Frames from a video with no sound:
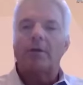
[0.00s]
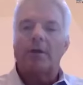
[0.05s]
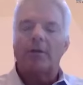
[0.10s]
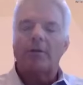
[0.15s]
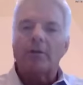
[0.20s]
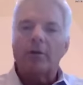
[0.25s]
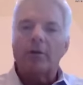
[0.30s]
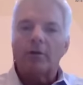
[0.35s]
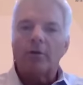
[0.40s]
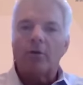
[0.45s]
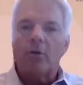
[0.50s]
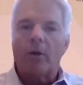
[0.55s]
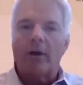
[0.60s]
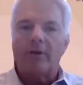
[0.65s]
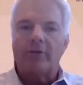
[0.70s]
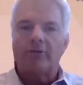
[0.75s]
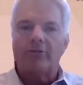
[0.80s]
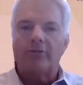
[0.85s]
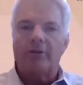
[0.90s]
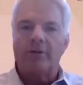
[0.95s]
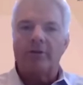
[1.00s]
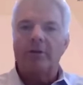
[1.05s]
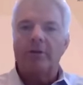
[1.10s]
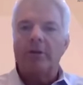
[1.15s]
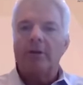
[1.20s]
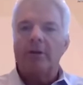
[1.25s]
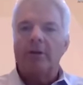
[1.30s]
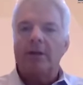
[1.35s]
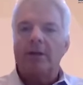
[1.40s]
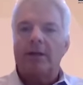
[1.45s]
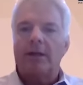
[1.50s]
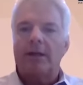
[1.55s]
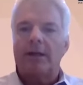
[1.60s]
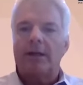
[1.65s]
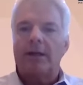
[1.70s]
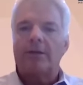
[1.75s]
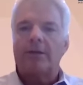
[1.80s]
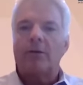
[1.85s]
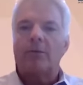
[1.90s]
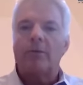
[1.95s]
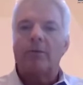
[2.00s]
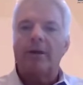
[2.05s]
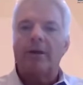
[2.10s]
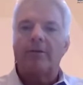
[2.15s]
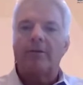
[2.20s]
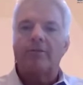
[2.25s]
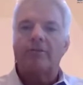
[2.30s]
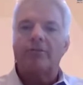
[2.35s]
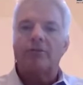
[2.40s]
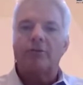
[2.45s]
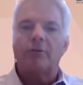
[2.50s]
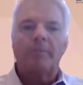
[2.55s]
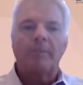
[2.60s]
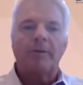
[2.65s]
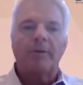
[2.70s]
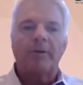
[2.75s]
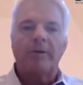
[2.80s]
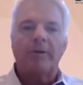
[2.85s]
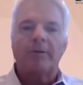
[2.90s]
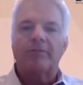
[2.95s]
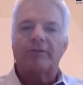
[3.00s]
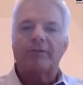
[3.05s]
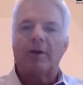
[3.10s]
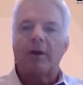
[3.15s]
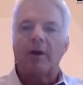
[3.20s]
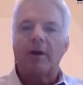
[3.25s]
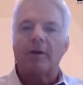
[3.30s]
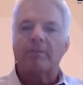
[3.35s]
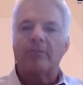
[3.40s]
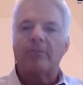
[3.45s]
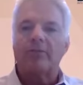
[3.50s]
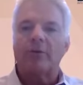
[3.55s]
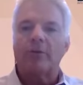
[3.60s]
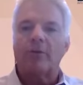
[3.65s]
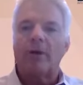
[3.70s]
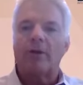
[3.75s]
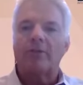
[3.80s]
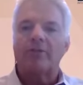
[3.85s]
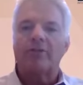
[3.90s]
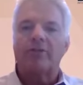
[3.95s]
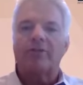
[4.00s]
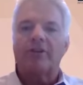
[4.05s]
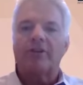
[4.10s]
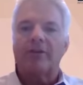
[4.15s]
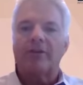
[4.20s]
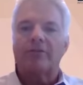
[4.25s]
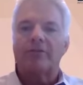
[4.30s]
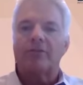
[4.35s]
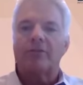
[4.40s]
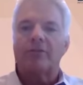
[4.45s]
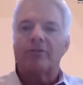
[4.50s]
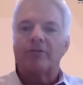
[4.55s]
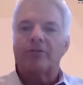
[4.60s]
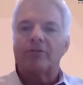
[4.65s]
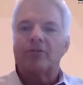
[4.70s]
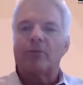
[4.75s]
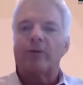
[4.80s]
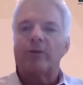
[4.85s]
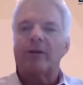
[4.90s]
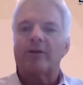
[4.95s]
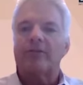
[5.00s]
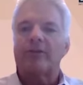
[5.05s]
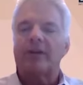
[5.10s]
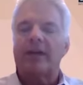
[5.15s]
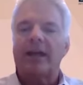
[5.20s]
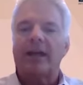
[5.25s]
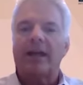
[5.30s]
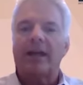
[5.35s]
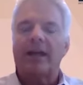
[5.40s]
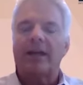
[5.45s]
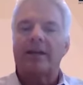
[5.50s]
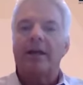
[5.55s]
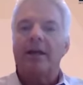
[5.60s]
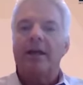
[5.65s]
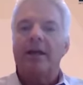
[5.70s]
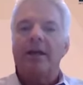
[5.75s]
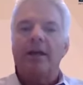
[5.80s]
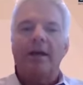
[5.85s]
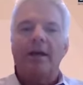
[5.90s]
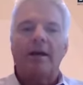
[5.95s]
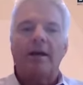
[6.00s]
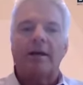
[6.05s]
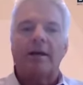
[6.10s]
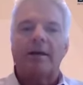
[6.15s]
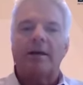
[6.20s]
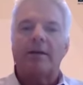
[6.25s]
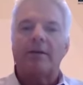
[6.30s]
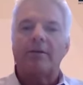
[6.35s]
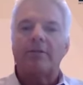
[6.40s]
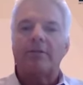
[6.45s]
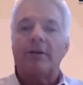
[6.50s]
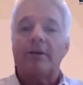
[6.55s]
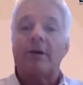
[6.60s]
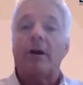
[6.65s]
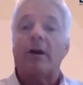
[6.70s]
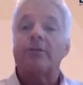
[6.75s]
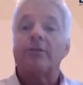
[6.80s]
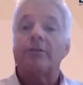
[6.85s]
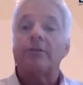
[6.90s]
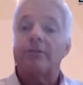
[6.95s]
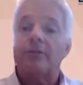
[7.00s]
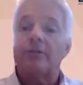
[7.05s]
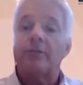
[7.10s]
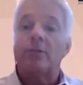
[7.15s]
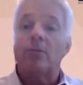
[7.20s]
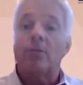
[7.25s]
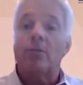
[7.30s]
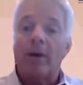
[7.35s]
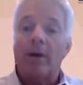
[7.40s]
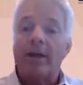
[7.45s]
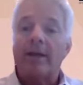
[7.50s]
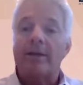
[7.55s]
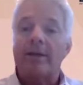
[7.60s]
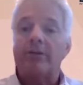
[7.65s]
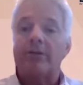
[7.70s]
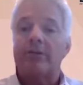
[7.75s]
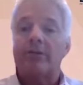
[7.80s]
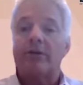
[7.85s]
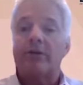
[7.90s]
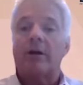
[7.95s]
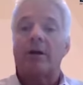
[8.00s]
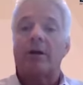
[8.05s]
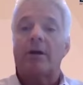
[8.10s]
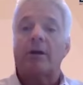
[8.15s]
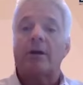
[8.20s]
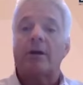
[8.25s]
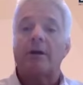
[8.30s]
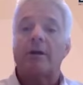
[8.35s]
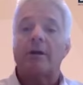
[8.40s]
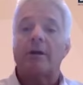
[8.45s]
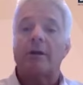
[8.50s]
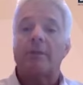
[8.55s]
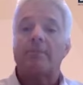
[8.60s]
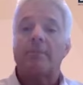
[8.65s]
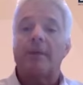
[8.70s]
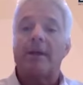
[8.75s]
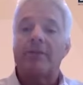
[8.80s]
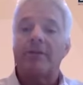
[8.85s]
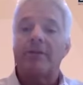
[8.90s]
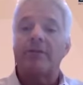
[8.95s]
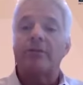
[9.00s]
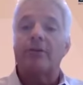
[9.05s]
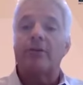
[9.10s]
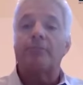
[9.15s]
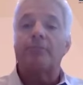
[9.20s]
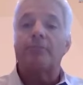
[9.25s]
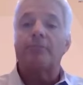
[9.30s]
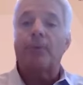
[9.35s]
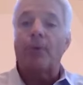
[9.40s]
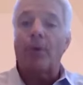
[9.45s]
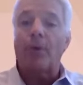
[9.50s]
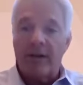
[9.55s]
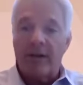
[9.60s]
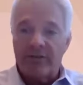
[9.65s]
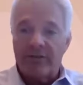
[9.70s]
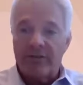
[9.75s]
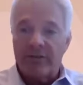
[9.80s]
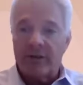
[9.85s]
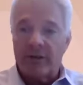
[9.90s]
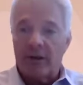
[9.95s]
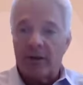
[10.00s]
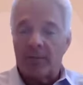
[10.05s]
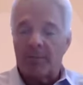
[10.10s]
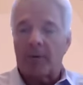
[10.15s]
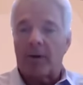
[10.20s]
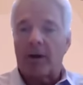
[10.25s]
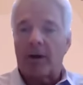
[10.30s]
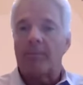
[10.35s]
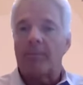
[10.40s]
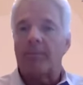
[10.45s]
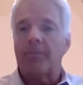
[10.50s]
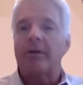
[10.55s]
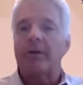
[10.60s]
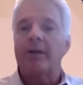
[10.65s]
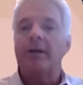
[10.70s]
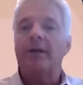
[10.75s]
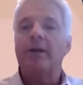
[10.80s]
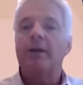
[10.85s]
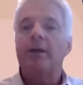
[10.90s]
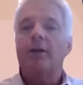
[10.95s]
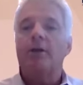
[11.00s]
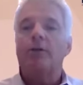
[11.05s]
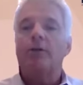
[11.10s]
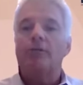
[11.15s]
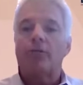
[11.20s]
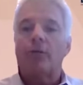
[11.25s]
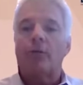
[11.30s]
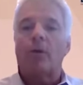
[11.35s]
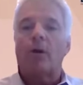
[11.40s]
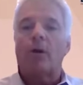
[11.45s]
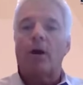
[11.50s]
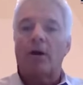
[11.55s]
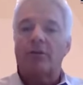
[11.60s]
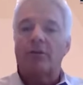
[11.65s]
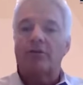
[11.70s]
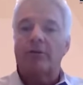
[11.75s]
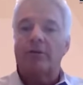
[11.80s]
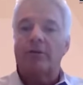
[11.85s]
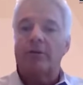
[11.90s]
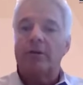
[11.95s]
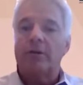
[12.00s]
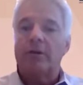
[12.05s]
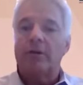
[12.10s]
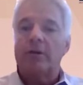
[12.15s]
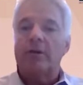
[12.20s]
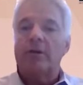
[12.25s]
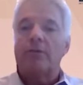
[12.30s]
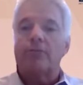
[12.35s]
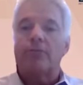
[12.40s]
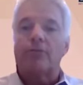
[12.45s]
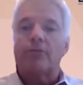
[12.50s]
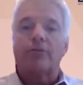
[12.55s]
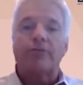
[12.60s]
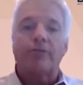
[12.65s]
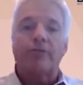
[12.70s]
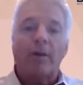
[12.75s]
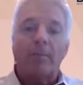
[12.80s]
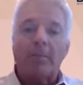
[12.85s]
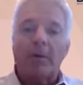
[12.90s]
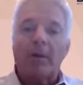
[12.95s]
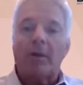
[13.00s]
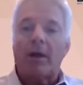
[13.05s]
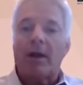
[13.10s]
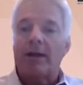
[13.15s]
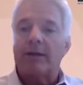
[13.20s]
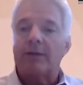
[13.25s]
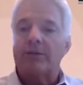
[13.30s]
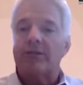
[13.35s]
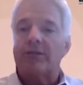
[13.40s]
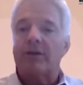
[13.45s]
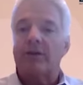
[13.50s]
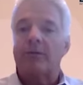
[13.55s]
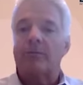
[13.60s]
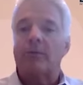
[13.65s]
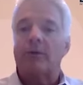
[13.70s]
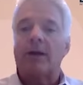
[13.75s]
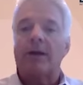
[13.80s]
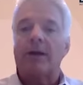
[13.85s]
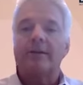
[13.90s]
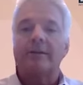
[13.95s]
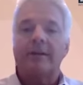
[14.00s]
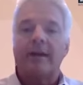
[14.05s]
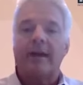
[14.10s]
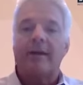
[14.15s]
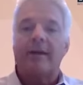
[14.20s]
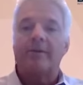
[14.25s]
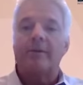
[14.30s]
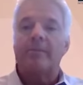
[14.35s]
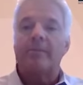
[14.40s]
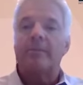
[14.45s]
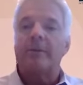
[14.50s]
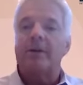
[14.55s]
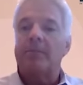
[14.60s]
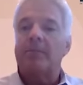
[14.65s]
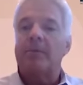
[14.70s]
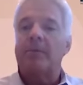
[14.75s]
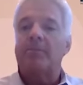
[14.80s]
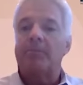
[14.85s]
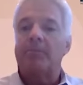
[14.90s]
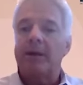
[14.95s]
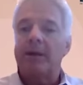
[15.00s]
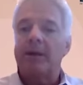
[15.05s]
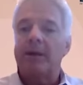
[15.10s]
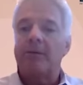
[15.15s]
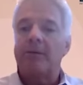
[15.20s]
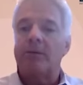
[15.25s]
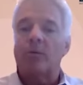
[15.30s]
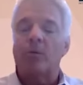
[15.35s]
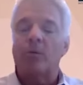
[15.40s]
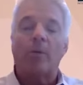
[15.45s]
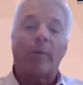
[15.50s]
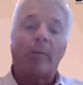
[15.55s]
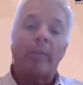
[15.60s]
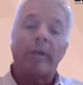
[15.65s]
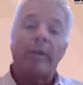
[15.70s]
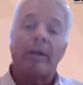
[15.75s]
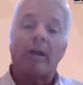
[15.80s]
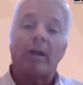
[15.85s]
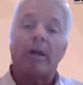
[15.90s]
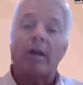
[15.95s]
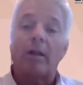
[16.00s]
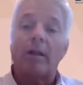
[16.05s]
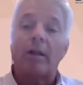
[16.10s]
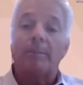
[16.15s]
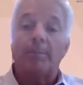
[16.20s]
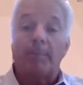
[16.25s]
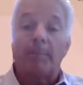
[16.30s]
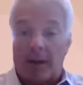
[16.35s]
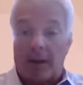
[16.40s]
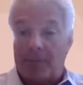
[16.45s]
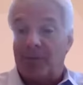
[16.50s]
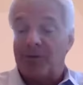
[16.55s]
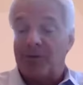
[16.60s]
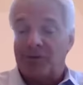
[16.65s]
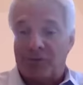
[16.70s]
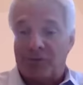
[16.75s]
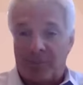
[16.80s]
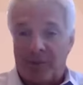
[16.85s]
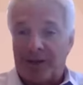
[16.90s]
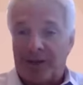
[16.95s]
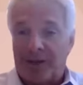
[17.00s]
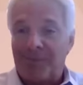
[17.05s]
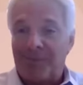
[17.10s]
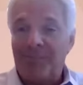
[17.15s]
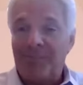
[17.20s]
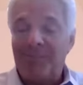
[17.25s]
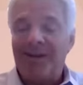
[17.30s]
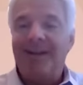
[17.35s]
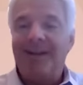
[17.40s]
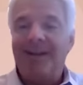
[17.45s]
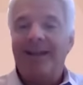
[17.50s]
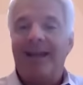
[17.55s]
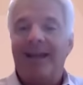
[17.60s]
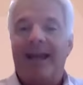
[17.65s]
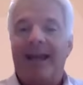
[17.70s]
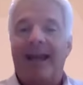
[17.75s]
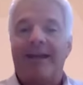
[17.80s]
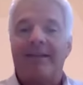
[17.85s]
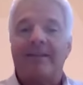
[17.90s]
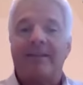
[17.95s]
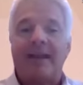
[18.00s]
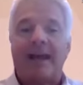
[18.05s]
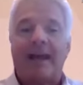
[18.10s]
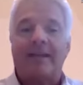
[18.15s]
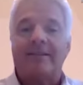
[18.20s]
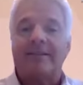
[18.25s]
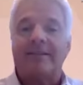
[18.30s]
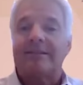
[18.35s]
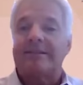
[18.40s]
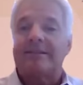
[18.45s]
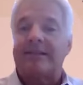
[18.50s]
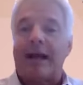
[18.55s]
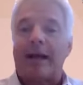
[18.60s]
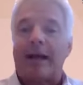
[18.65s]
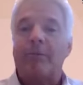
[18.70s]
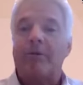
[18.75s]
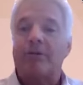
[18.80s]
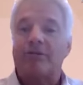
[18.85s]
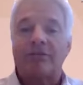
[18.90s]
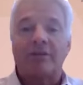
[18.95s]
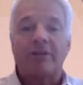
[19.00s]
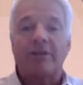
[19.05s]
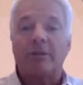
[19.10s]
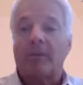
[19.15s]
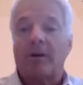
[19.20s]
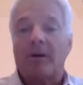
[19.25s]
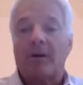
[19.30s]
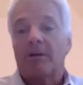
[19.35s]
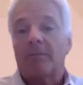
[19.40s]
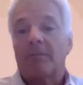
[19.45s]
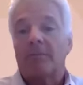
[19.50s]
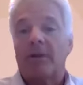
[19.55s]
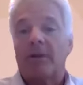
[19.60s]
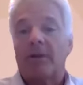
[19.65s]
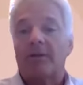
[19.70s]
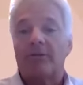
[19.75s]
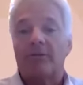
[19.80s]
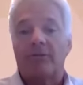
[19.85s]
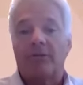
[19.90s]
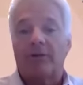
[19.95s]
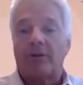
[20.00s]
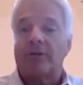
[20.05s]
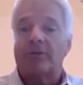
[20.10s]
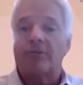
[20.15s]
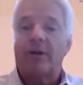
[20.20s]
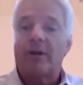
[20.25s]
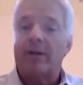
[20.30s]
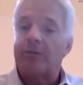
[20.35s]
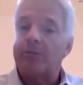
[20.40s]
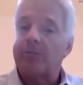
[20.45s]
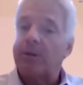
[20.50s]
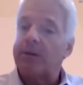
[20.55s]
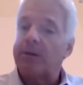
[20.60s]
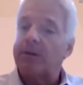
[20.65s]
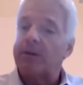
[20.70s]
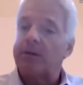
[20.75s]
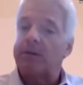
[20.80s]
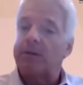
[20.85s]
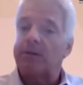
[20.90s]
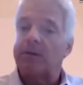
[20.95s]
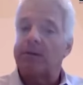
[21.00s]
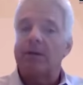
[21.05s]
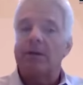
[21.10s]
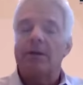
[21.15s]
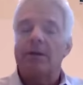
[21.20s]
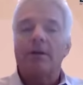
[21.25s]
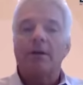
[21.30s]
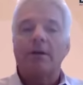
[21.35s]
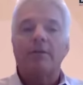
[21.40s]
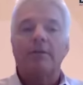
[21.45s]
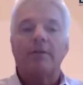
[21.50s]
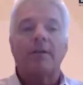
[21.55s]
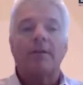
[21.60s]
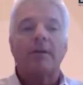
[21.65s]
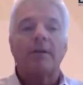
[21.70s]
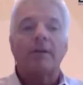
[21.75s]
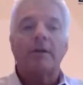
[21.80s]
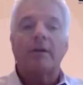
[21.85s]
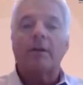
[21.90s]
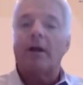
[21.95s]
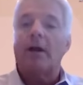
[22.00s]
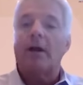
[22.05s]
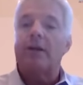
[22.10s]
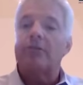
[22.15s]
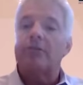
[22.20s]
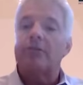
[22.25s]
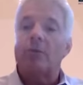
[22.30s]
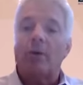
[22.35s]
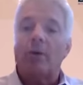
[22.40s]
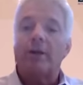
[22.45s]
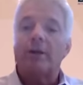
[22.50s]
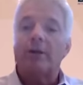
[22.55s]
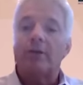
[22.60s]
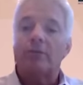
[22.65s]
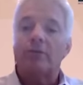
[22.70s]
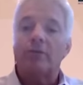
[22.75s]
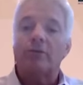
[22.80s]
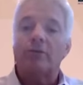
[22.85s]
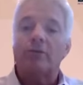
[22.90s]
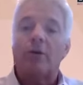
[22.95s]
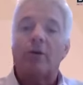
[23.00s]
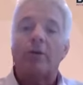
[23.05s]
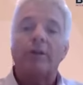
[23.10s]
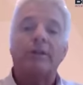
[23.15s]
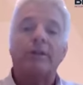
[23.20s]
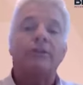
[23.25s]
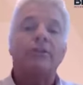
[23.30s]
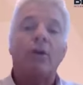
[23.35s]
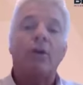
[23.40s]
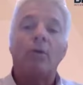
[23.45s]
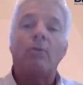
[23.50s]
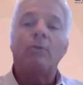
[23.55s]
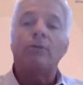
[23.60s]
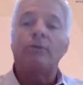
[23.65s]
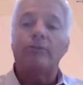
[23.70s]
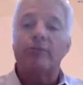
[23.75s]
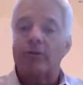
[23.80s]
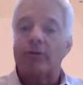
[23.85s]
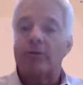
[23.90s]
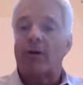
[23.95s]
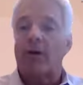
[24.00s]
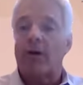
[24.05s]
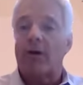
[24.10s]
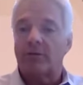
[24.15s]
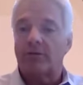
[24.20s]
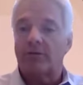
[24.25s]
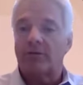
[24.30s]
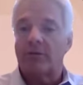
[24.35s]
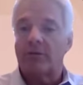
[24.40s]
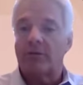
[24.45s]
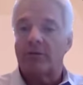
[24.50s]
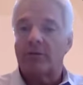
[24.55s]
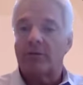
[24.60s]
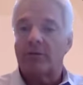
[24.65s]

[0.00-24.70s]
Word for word: another good question, and I know we have a short period of time, so I'll just answer this as quick as I can. There are different ways and methods of pricing a property for auction. For some clients, they would like to have a minimum bid, or what we call a published minimum, and that's established in the marketplace, very transparent. Then there are clients that want to use what's called a no reserve auction.